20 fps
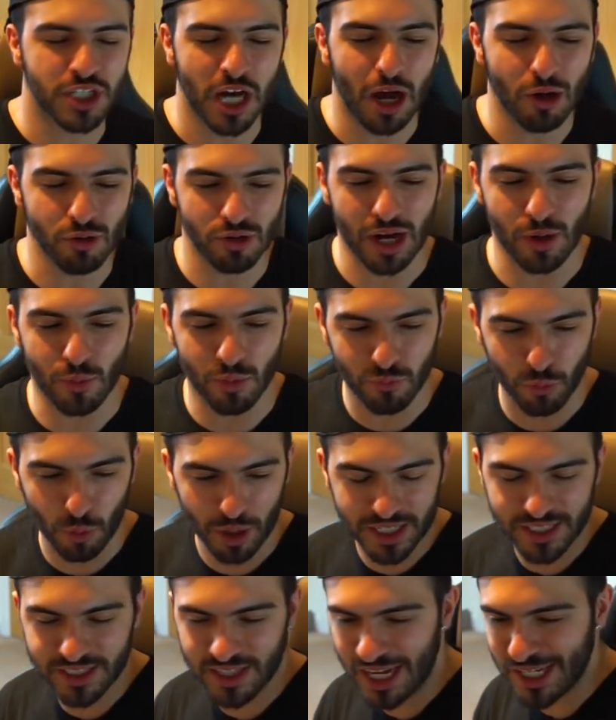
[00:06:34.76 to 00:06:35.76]
childlike with
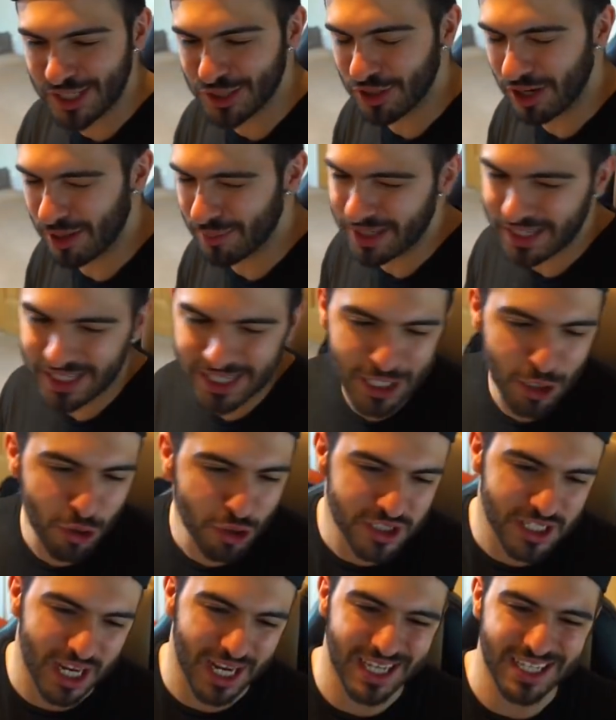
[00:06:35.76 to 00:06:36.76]
what he does, you know. I mean, he
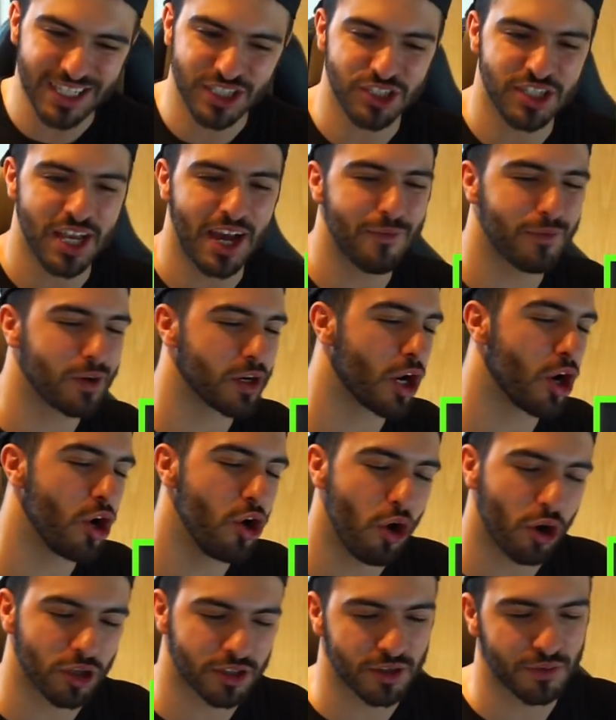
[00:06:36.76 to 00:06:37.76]
looks like he's just having a
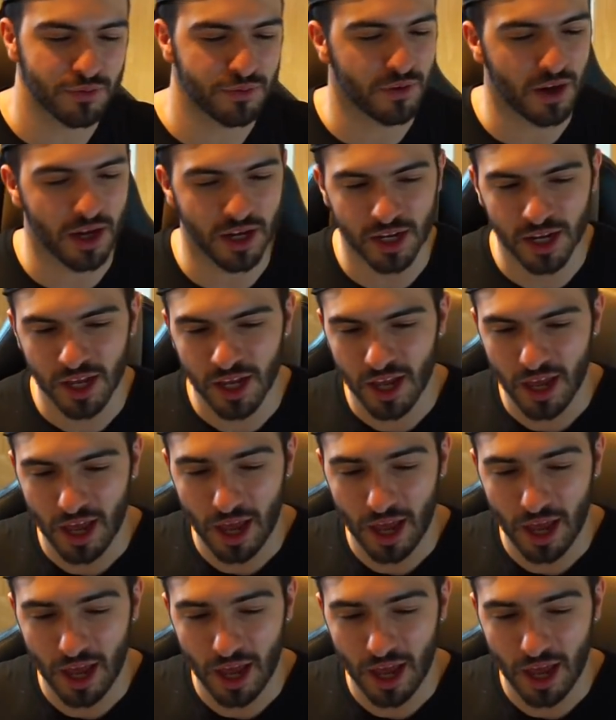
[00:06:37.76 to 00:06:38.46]
lot of fun,